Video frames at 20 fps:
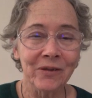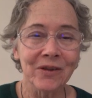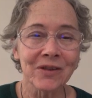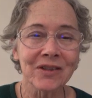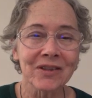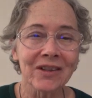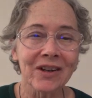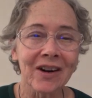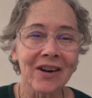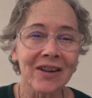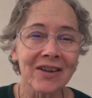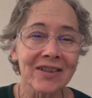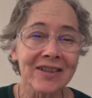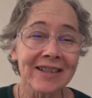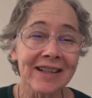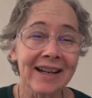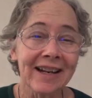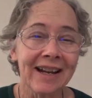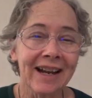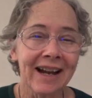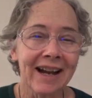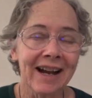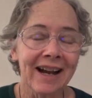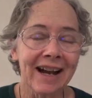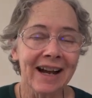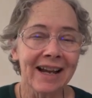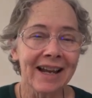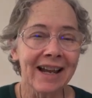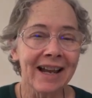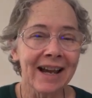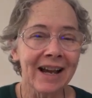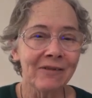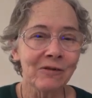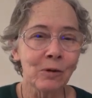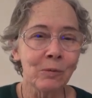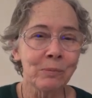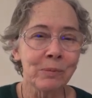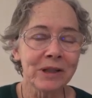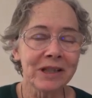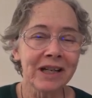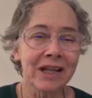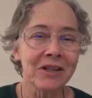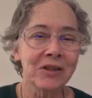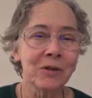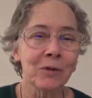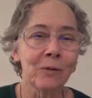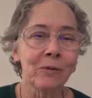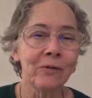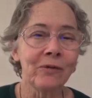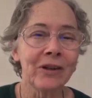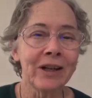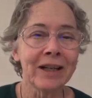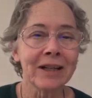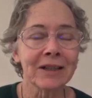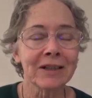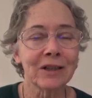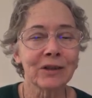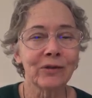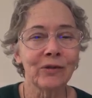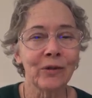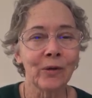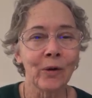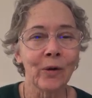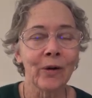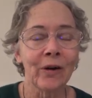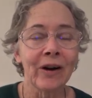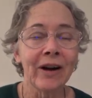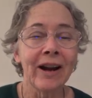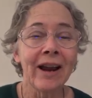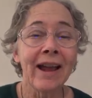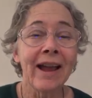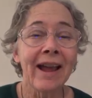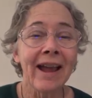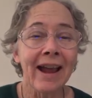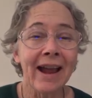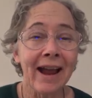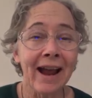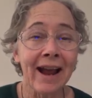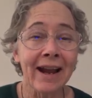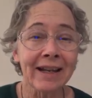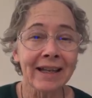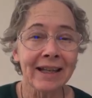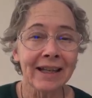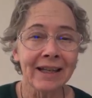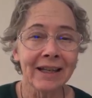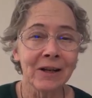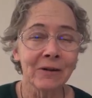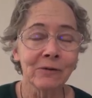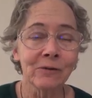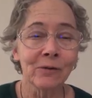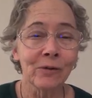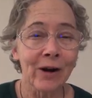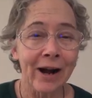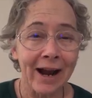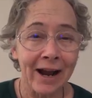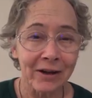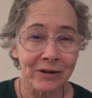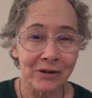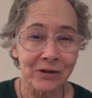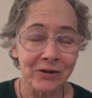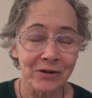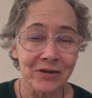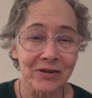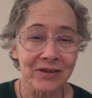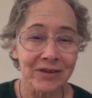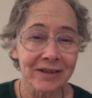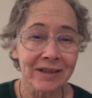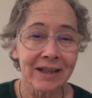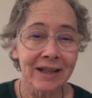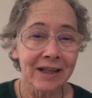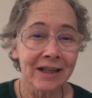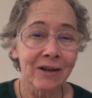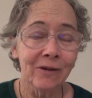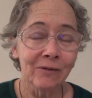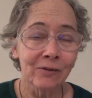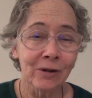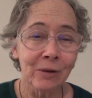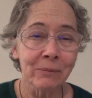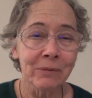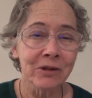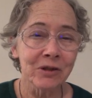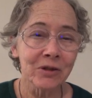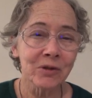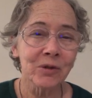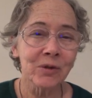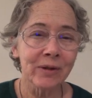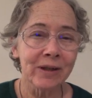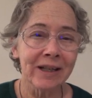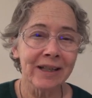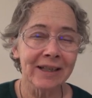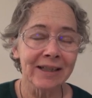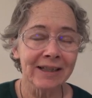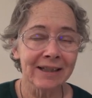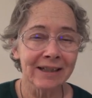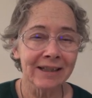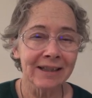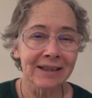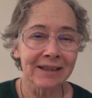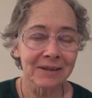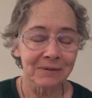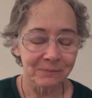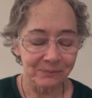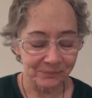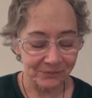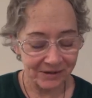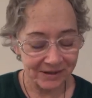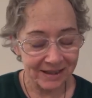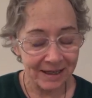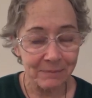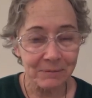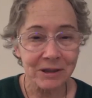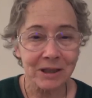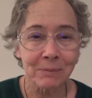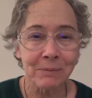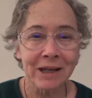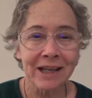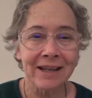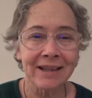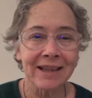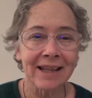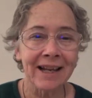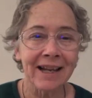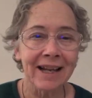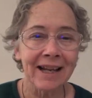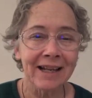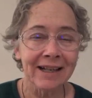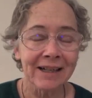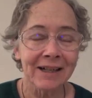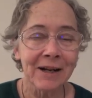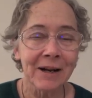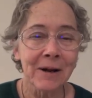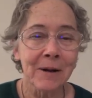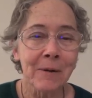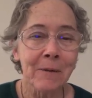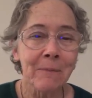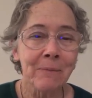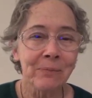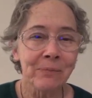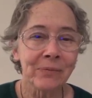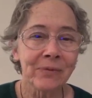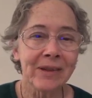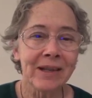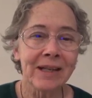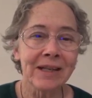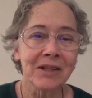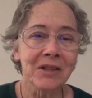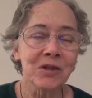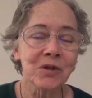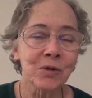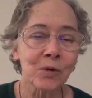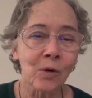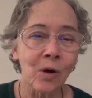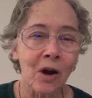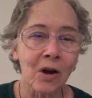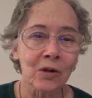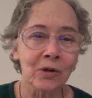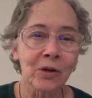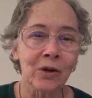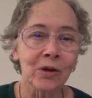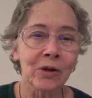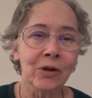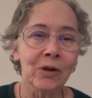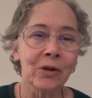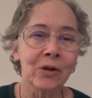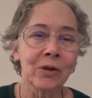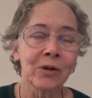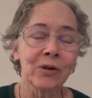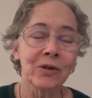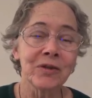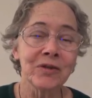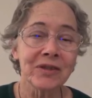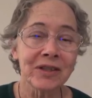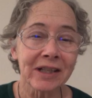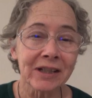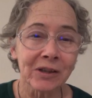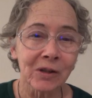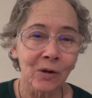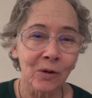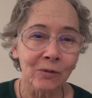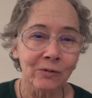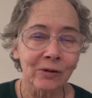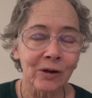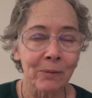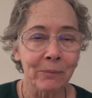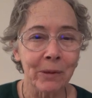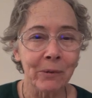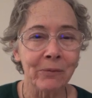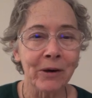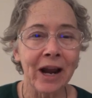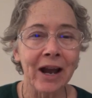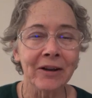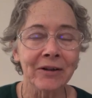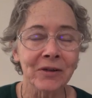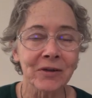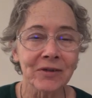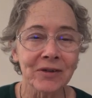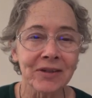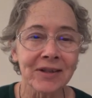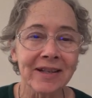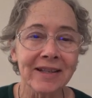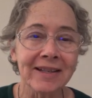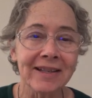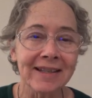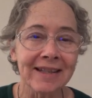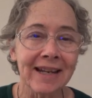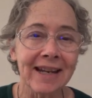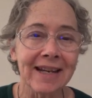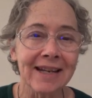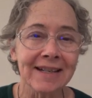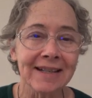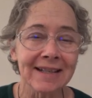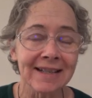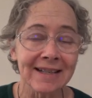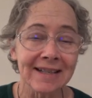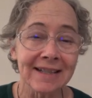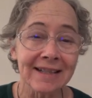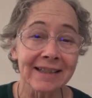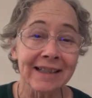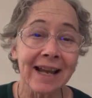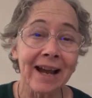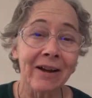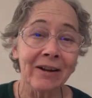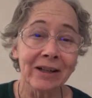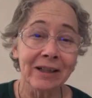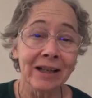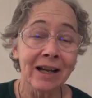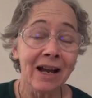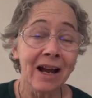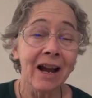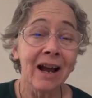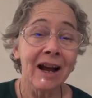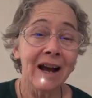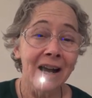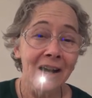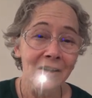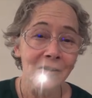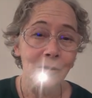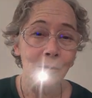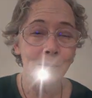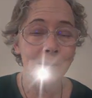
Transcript: the stars. I have a potential fix for hacking of routers from the street. It seems to me that the stronger signal from the routers these days is allowing other